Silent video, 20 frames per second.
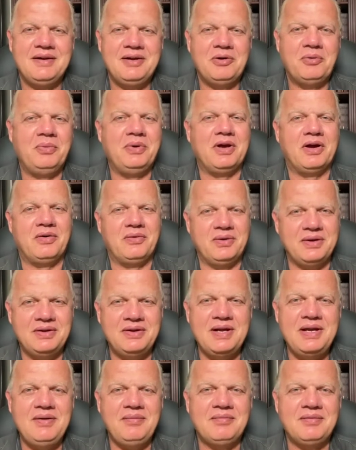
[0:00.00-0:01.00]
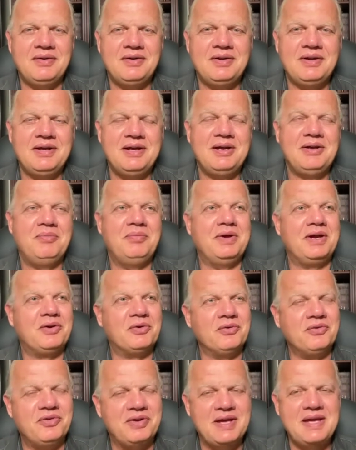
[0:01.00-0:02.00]
We are redeemed
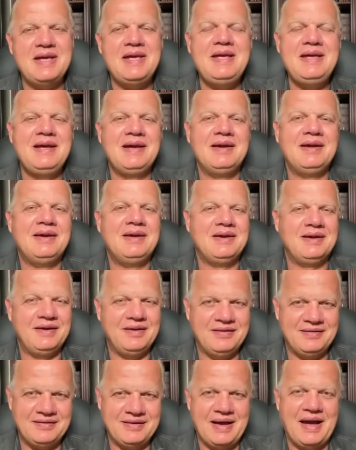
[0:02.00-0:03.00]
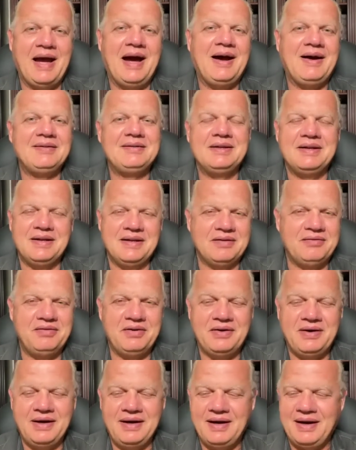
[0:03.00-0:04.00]
because he is our
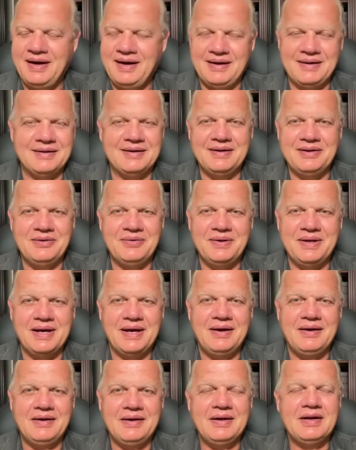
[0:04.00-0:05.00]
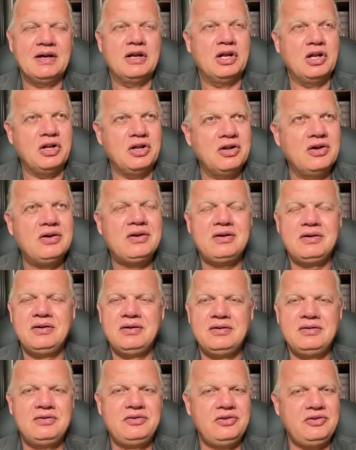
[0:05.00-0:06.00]
deliverer. Hallelujah. Look
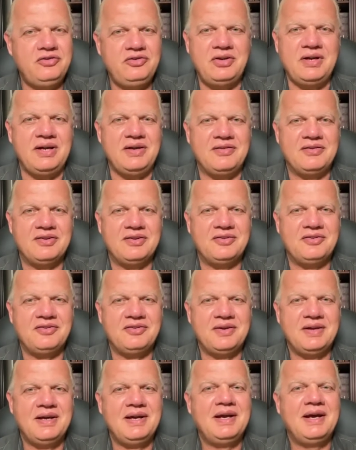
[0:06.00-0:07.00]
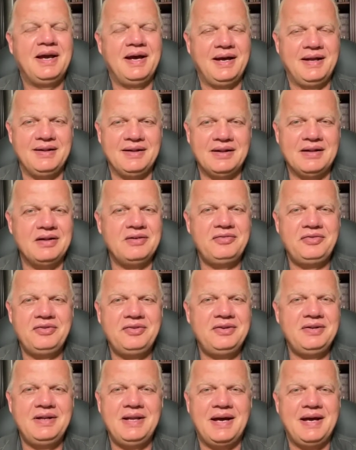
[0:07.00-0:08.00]
to Jesus and live
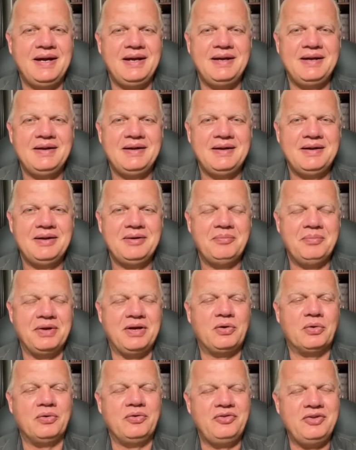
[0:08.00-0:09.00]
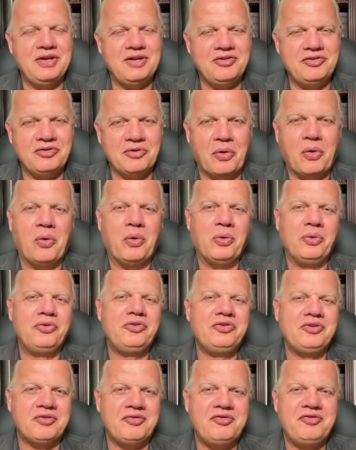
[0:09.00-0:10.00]
today because he is your
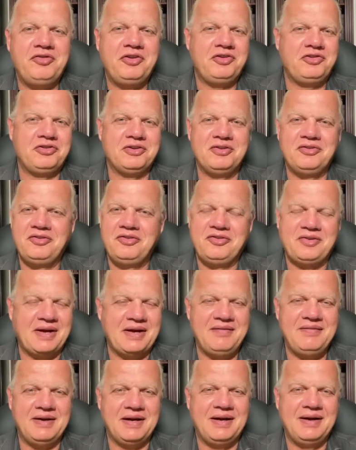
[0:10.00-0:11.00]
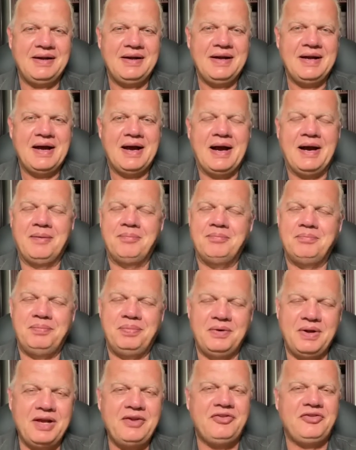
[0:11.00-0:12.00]
all-sufficient Savior. I
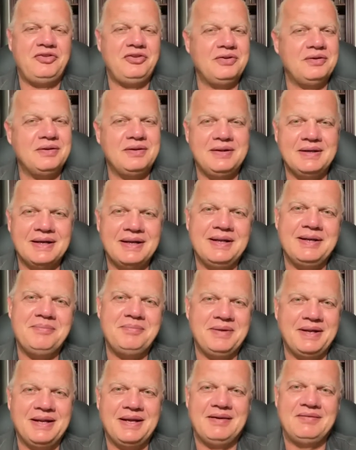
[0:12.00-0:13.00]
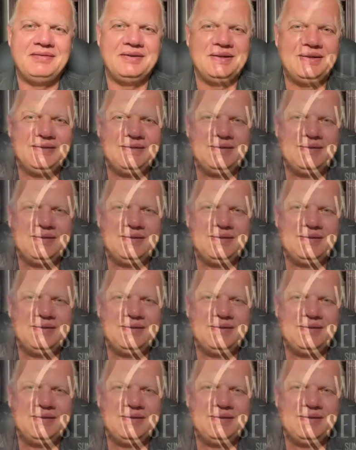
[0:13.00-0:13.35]
bless you, dearly beloved.